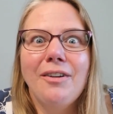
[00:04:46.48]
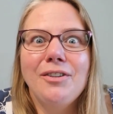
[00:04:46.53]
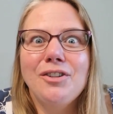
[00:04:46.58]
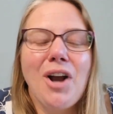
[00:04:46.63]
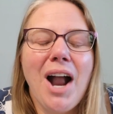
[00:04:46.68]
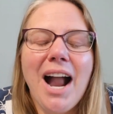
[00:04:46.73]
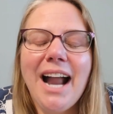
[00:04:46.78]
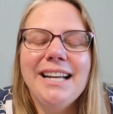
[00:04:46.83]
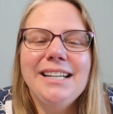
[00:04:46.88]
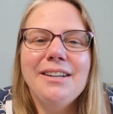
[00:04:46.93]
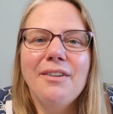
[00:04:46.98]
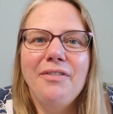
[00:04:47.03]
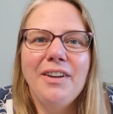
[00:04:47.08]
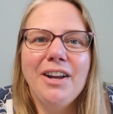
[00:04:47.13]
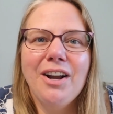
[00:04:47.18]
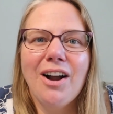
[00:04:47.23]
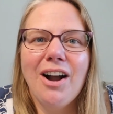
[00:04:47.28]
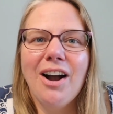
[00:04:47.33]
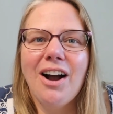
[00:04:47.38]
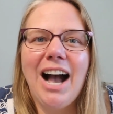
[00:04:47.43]
trying to
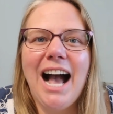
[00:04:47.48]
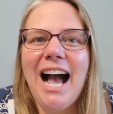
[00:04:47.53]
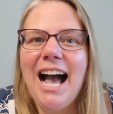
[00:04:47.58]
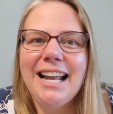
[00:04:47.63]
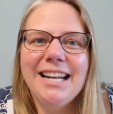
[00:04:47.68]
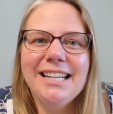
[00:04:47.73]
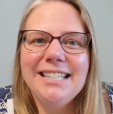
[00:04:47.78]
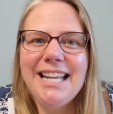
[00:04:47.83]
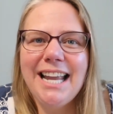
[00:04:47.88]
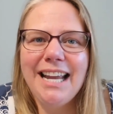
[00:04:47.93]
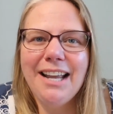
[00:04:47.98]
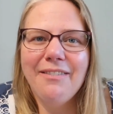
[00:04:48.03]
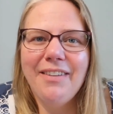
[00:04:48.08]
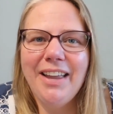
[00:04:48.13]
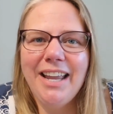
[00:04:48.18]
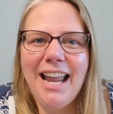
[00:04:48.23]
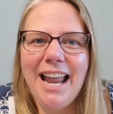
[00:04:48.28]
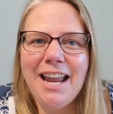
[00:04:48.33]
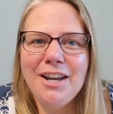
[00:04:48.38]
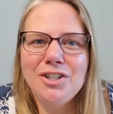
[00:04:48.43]
figure out how to take a
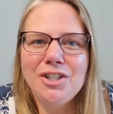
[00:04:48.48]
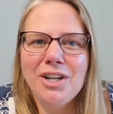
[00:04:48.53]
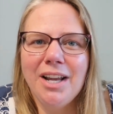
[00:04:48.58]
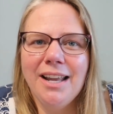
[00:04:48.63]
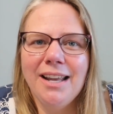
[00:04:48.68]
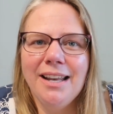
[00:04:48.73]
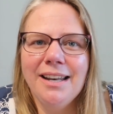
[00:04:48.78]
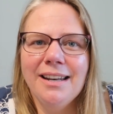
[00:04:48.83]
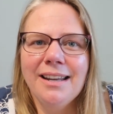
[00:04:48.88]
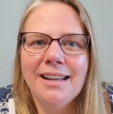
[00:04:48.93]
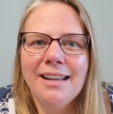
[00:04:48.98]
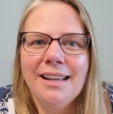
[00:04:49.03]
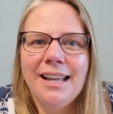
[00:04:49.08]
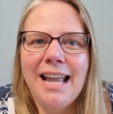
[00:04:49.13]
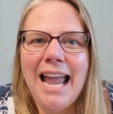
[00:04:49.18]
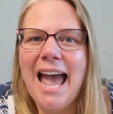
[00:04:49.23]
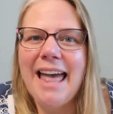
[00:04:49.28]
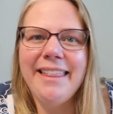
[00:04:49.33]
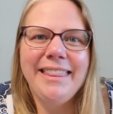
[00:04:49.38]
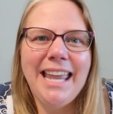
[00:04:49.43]
vacation
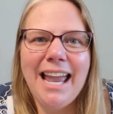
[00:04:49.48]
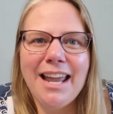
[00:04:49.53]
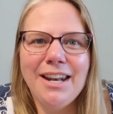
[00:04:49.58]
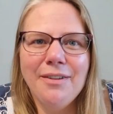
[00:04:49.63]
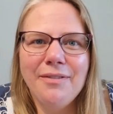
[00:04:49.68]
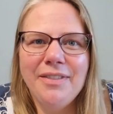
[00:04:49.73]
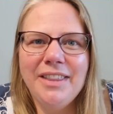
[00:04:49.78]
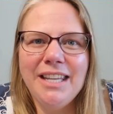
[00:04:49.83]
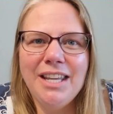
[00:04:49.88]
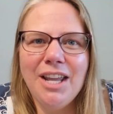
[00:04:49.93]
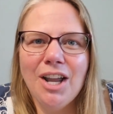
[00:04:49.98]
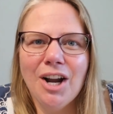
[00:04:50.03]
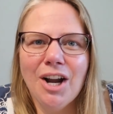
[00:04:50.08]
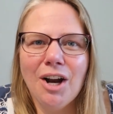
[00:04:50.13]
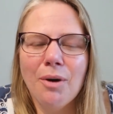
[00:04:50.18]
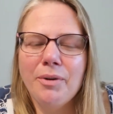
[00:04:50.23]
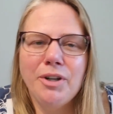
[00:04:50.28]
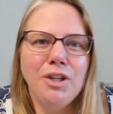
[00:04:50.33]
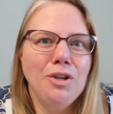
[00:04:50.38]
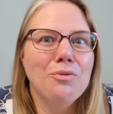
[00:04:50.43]
at the end of the
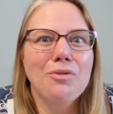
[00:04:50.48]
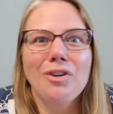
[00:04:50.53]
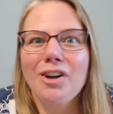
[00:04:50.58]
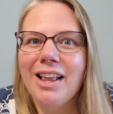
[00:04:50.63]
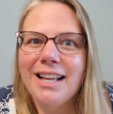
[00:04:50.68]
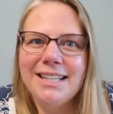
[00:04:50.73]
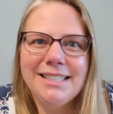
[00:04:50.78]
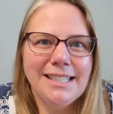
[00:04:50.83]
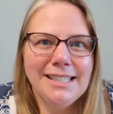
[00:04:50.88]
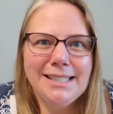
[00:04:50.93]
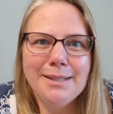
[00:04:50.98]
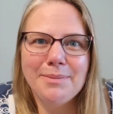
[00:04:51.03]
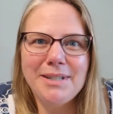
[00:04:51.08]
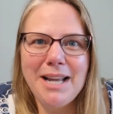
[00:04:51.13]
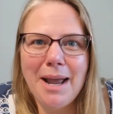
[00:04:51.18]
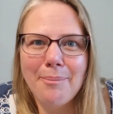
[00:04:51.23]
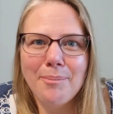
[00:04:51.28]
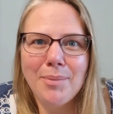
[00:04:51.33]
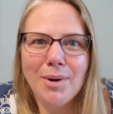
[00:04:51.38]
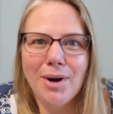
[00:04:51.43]
year when you realize in
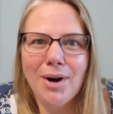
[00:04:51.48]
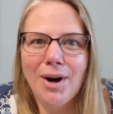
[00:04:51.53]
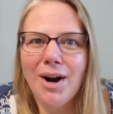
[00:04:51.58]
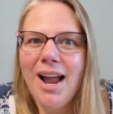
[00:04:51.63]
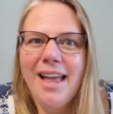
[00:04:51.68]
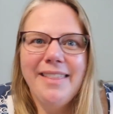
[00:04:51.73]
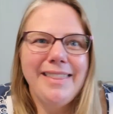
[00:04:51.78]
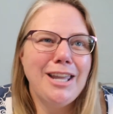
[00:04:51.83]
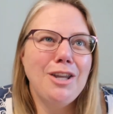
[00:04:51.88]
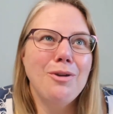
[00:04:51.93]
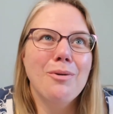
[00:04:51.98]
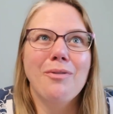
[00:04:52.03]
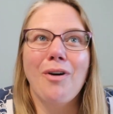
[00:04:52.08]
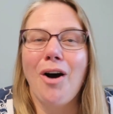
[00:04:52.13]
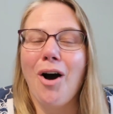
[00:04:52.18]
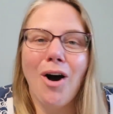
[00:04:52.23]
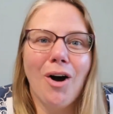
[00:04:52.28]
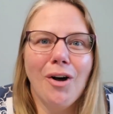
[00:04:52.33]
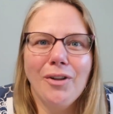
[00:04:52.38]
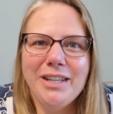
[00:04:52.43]
September that you have
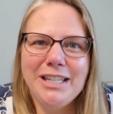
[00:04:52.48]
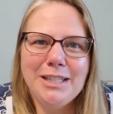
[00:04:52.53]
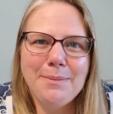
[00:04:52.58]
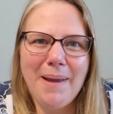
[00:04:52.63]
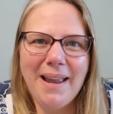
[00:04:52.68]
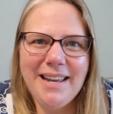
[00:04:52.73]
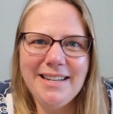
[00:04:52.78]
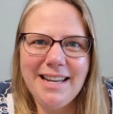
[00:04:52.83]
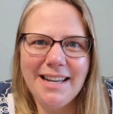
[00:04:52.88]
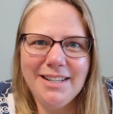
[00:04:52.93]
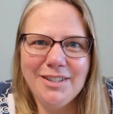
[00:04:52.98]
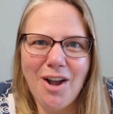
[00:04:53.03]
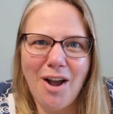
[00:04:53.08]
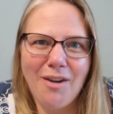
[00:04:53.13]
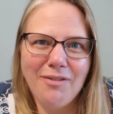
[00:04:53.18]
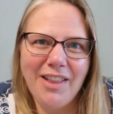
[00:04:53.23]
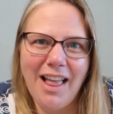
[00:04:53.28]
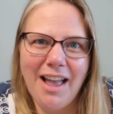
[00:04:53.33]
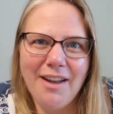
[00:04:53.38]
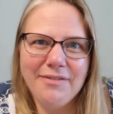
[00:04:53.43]
all these paid days
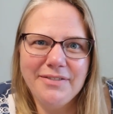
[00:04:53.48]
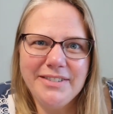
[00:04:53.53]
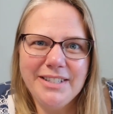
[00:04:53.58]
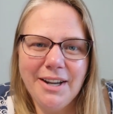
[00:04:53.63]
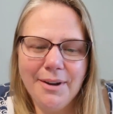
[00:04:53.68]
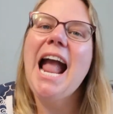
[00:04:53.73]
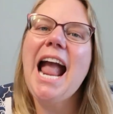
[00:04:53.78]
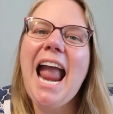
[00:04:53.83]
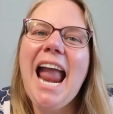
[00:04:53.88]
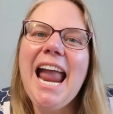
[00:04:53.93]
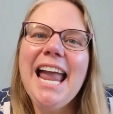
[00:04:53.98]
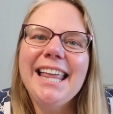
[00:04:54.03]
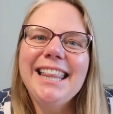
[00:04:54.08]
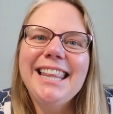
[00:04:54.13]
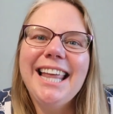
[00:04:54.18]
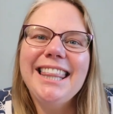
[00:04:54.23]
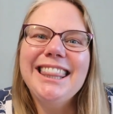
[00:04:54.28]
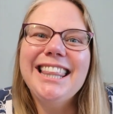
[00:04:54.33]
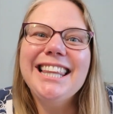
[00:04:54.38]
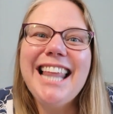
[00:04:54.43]
off left.
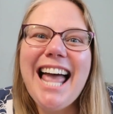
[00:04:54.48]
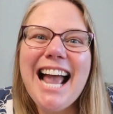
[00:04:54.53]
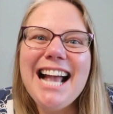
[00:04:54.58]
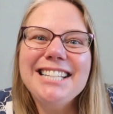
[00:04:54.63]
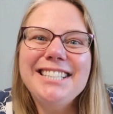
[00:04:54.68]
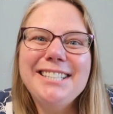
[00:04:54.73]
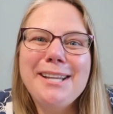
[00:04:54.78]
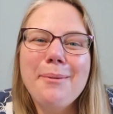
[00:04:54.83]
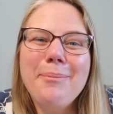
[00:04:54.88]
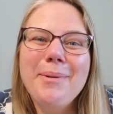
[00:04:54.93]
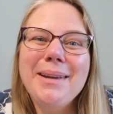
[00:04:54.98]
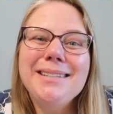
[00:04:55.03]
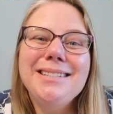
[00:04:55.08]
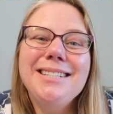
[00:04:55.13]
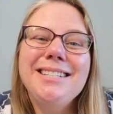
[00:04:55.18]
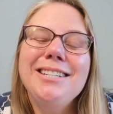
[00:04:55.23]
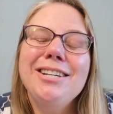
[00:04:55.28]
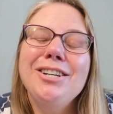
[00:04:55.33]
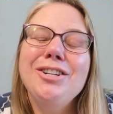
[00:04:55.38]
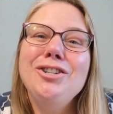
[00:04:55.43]
And the last tip
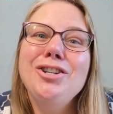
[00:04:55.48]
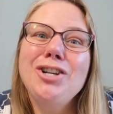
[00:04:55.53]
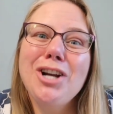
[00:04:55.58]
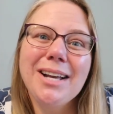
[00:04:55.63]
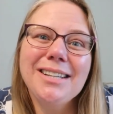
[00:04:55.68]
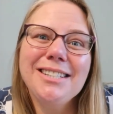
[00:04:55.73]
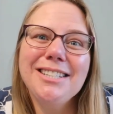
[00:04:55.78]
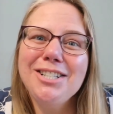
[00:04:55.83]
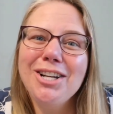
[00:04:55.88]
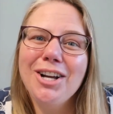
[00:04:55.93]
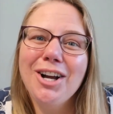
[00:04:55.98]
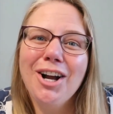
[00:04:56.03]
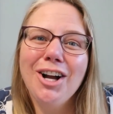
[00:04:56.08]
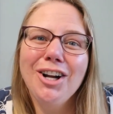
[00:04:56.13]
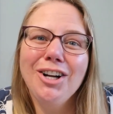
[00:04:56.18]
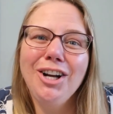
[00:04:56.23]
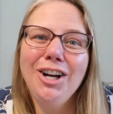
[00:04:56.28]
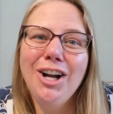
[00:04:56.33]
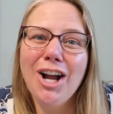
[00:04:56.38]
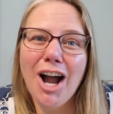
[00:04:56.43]
is to just
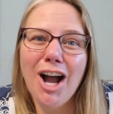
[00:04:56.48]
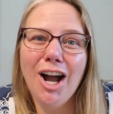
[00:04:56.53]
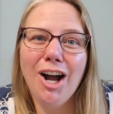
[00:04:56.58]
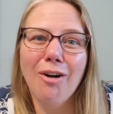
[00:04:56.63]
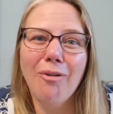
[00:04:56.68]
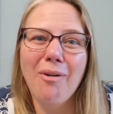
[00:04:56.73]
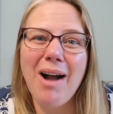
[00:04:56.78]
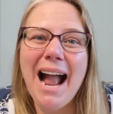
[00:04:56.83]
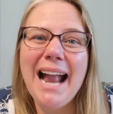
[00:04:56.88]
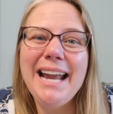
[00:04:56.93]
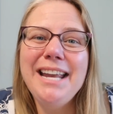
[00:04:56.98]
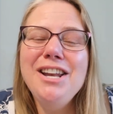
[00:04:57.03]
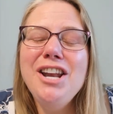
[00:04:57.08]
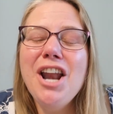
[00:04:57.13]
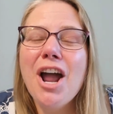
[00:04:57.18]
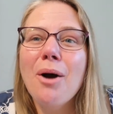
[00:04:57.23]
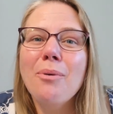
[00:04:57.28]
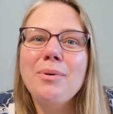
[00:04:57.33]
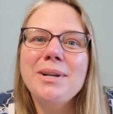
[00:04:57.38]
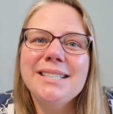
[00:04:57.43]
go. I
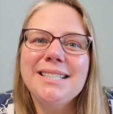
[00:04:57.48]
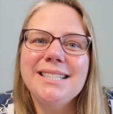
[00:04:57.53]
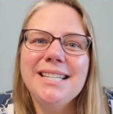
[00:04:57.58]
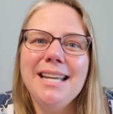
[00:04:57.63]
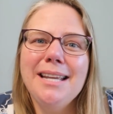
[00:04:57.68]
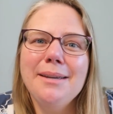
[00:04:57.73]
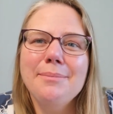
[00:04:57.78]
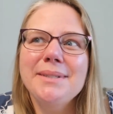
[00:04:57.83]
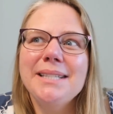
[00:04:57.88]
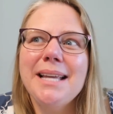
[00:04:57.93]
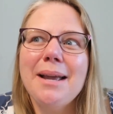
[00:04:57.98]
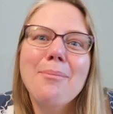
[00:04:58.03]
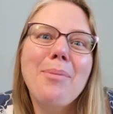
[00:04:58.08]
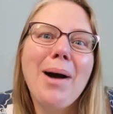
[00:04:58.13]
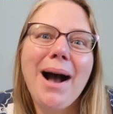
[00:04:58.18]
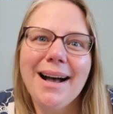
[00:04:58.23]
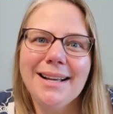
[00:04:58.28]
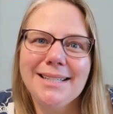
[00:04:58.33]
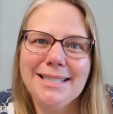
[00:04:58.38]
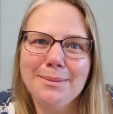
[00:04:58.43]
know it seems
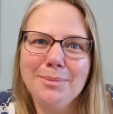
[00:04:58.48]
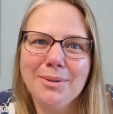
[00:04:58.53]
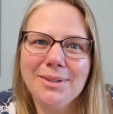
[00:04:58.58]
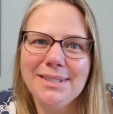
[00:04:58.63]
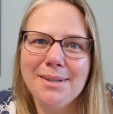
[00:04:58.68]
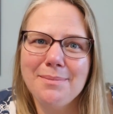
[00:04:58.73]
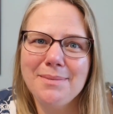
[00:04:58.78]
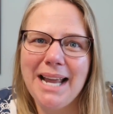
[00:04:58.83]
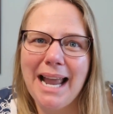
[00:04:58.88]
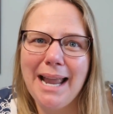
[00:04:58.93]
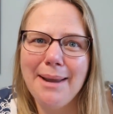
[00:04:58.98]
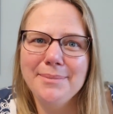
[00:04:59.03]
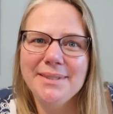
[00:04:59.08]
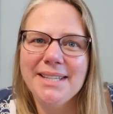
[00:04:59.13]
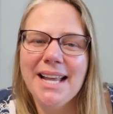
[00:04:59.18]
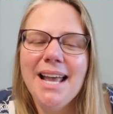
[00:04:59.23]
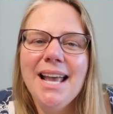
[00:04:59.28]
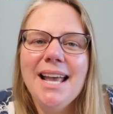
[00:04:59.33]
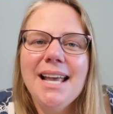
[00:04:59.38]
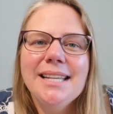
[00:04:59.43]
impossible sometimes
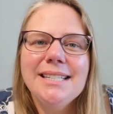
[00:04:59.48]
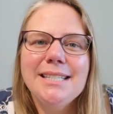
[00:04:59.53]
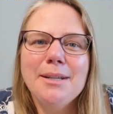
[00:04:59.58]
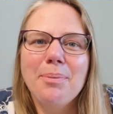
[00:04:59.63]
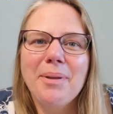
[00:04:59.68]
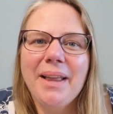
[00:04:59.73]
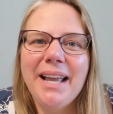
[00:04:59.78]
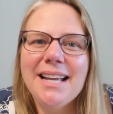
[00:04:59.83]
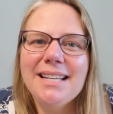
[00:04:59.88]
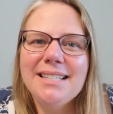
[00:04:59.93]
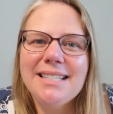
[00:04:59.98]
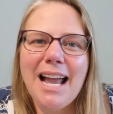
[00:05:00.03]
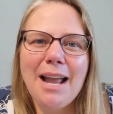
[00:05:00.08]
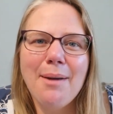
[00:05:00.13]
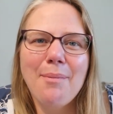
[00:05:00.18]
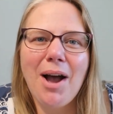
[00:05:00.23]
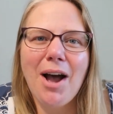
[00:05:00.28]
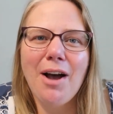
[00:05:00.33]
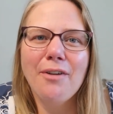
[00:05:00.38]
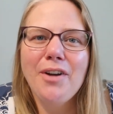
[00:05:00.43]
to plan
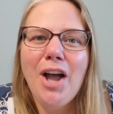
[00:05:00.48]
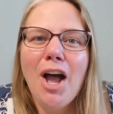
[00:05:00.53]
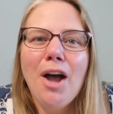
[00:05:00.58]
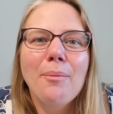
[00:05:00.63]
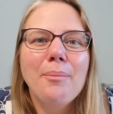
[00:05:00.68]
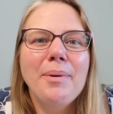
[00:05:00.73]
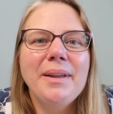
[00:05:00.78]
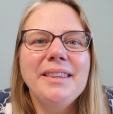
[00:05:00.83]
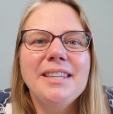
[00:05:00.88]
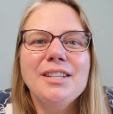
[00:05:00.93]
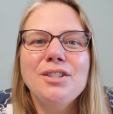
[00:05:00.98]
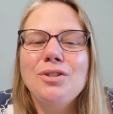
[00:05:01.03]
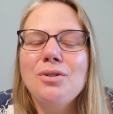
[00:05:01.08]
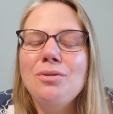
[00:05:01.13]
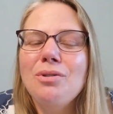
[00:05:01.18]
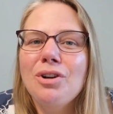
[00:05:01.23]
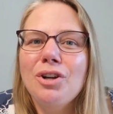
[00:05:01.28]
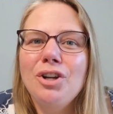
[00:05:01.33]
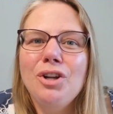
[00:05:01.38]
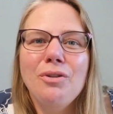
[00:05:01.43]
time off, but the
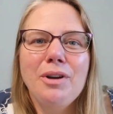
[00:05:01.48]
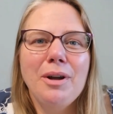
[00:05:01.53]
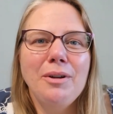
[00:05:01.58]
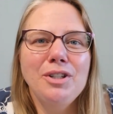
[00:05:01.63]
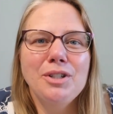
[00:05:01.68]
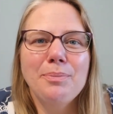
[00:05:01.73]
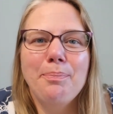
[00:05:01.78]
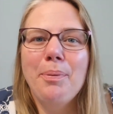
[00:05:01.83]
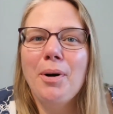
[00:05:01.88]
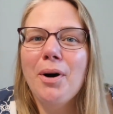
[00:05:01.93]
sooner you can just